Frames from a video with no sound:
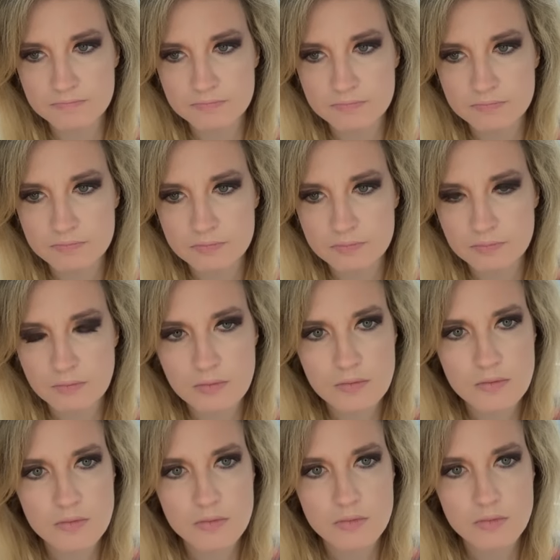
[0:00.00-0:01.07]

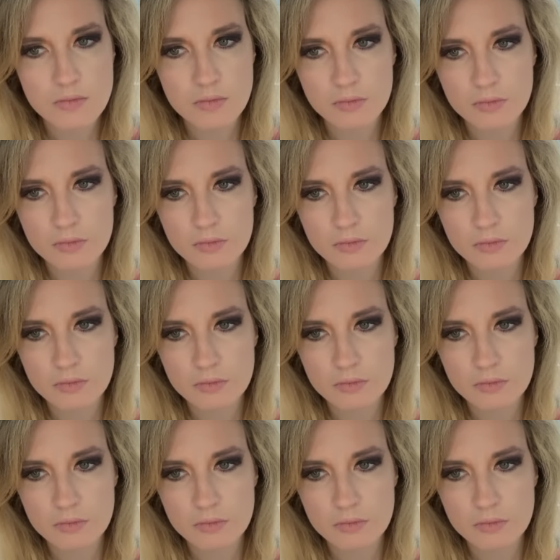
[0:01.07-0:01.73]
No one is speaking in this clip.